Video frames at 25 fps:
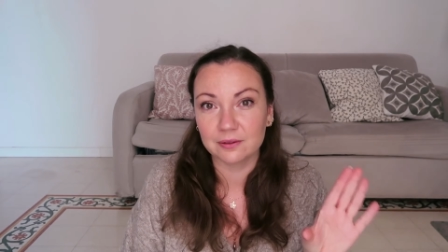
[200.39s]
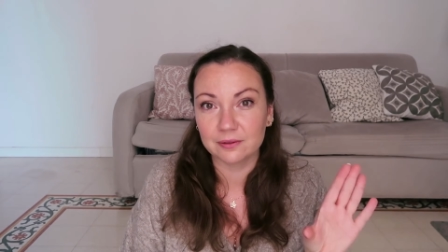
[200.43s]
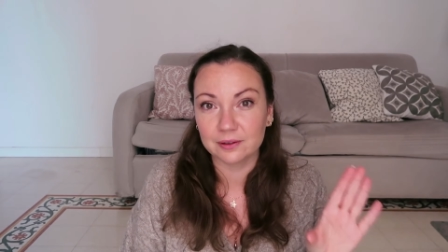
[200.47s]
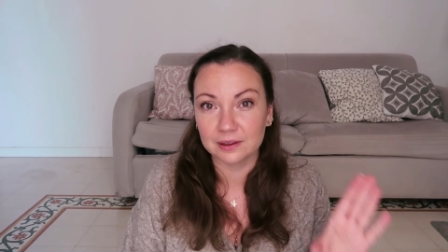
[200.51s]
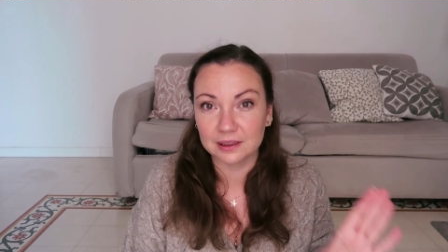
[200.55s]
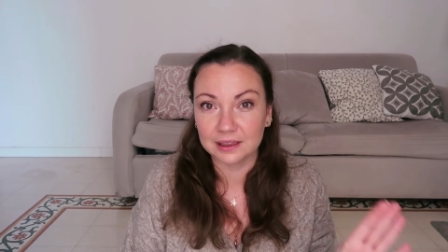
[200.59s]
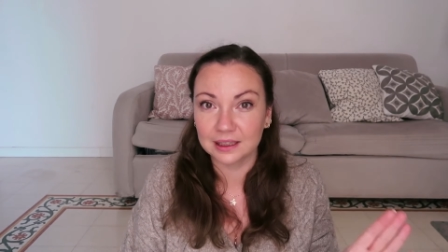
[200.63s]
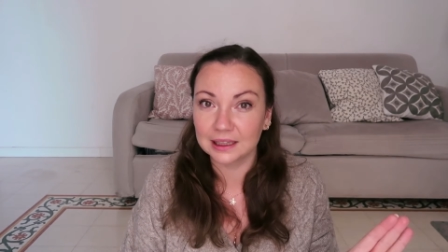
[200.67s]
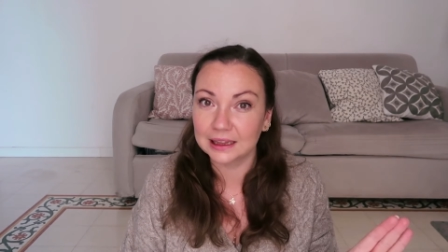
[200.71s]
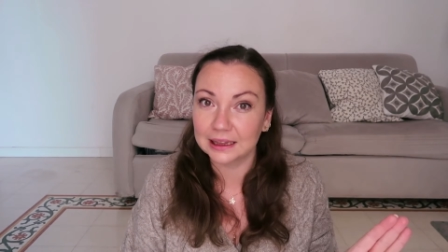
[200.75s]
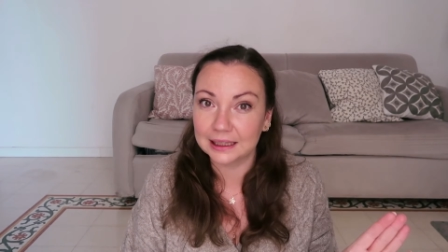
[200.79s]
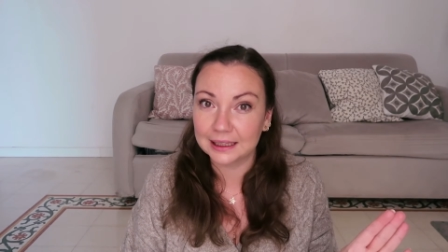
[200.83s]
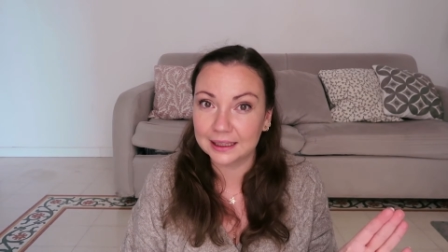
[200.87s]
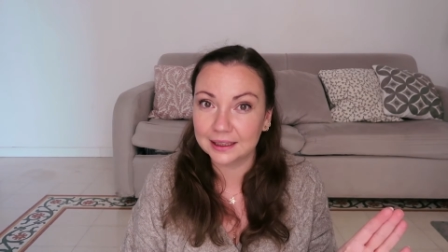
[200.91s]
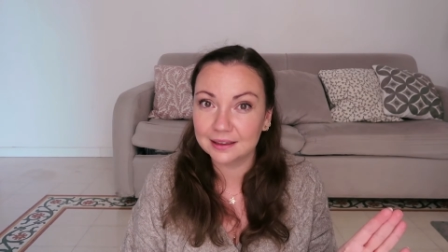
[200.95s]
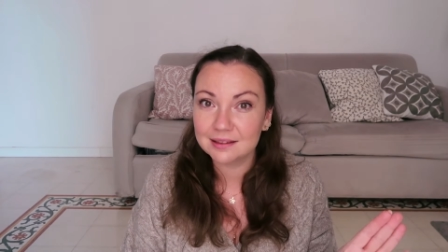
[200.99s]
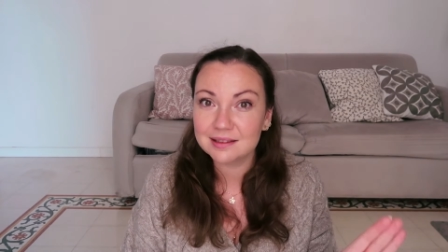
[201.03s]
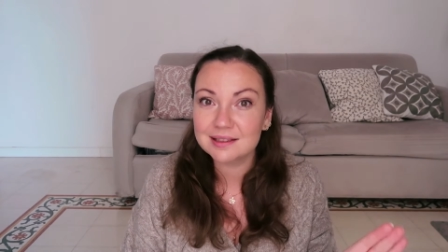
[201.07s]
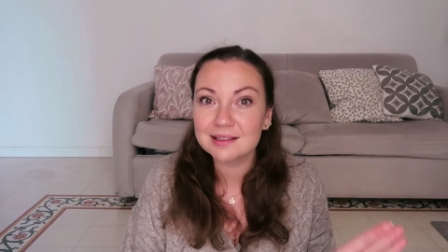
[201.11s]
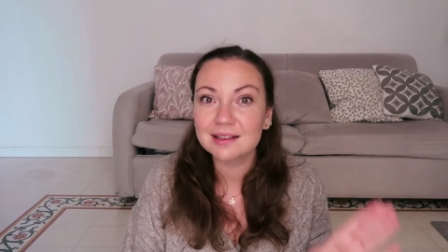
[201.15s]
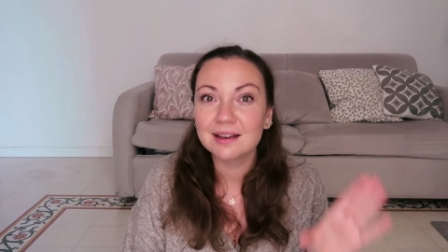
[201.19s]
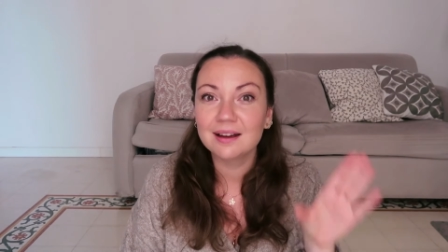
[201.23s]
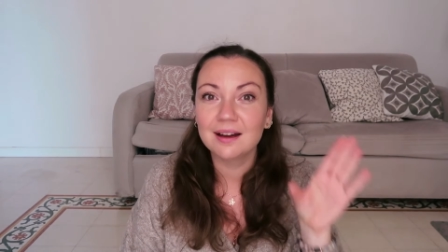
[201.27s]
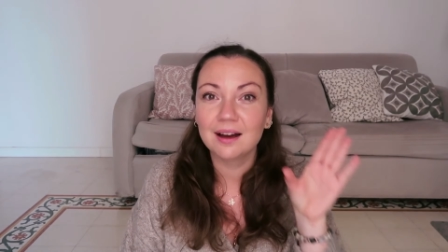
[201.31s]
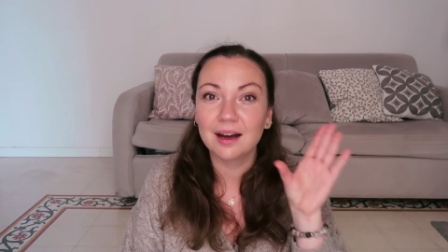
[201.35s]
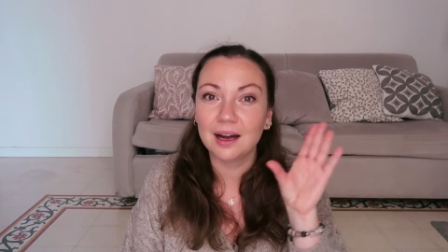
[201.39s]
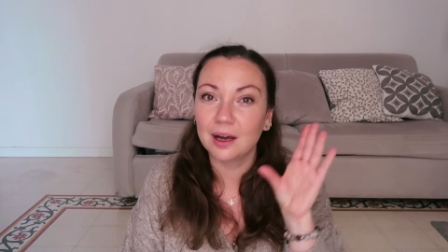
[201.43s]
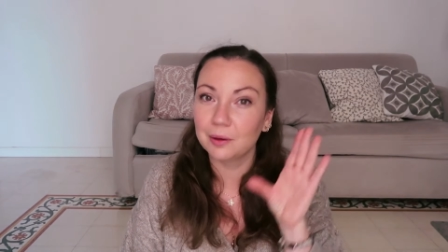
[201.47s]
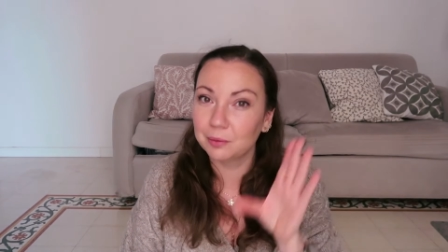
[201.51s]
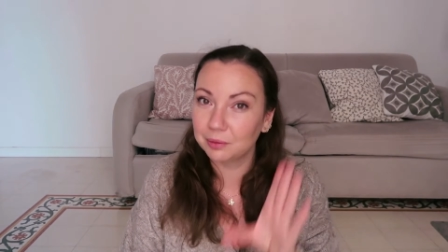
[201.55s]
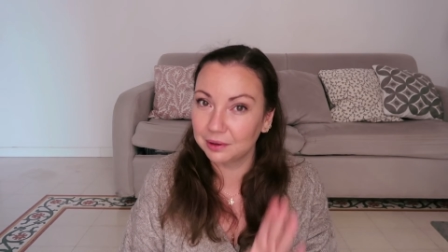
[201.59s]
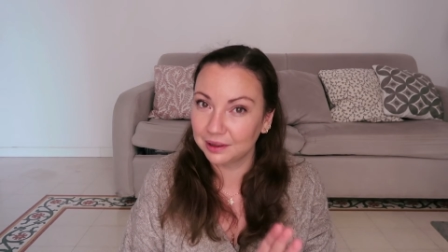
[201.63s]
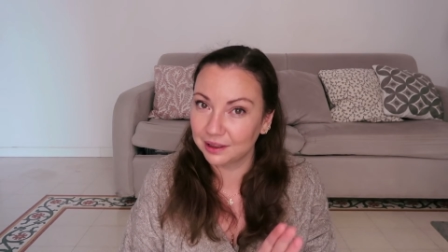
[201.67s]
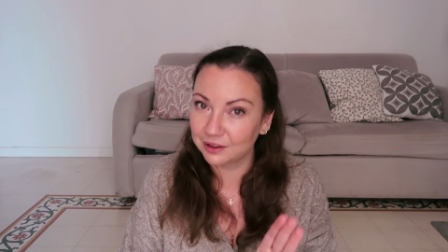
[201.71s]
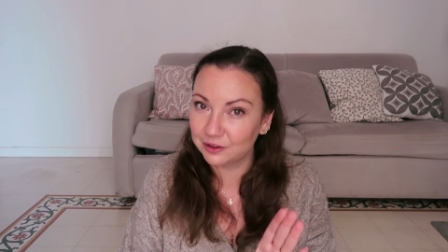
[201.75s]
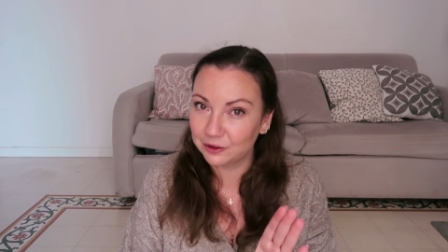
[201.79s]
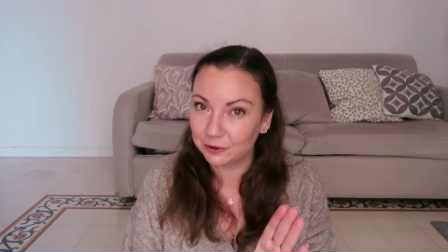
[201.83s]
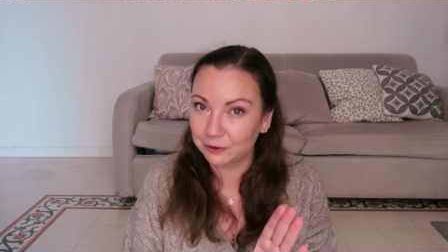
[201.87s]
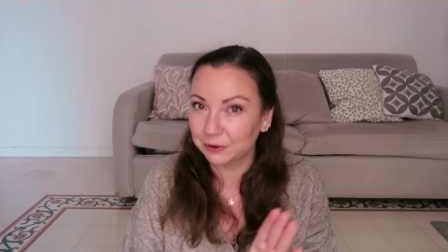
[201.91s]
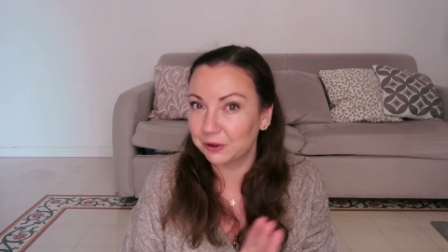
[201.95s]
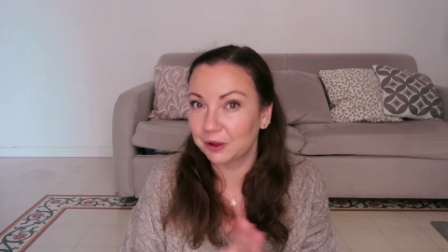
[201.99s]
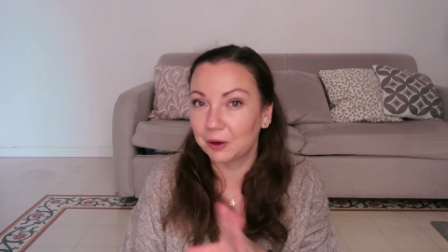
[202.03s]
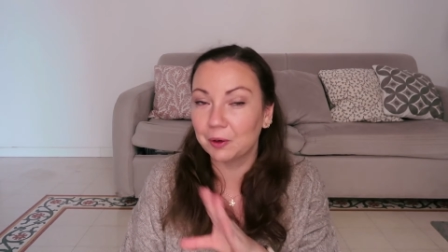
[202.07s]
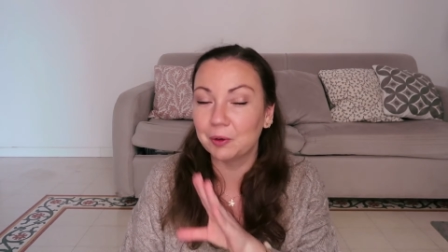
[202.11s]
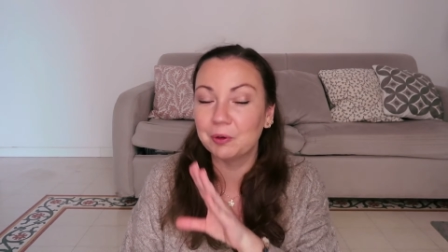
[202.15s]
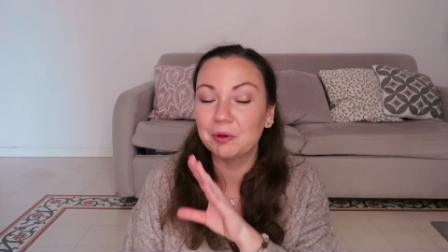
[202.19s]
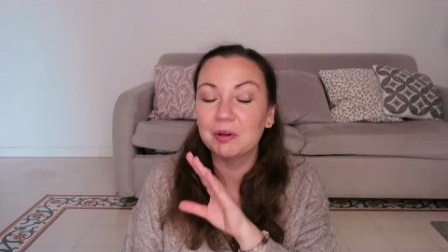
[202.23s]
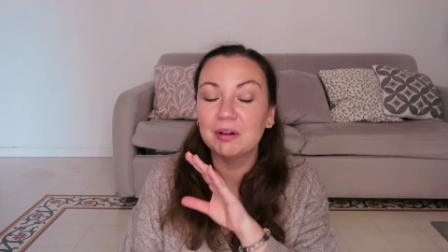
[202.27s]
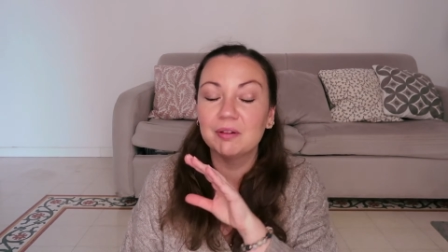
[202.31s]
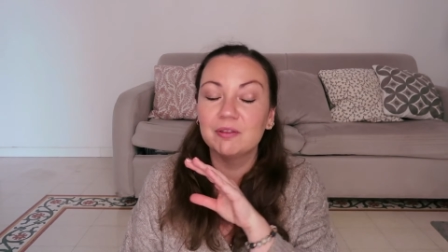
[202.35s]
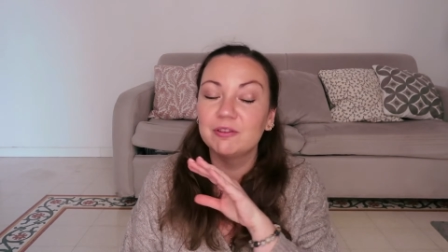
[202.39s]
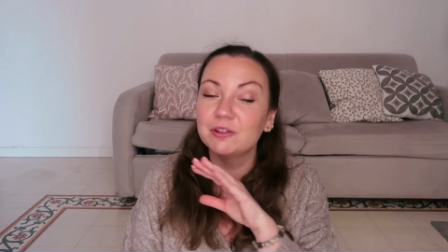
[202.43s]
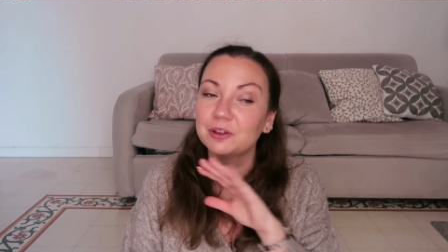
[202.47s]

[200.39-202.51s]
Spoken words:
affiliate links, I will let you know.